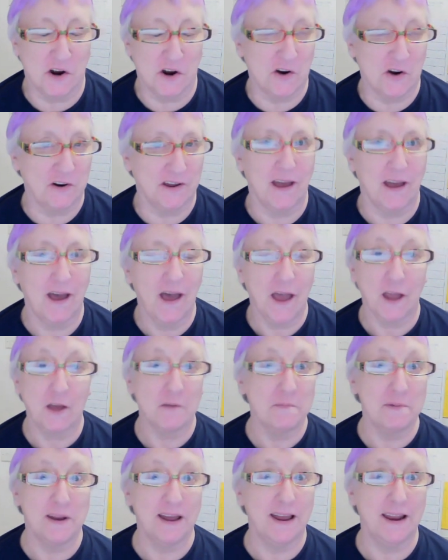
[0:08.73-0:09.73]
Sorry,
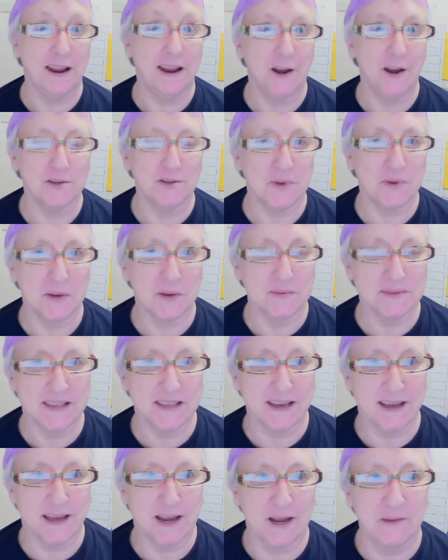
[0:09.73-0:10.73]
completely lost what I was
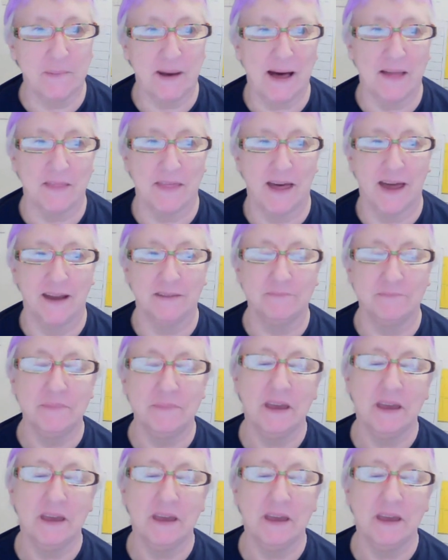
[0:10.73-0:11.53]
thinking about then.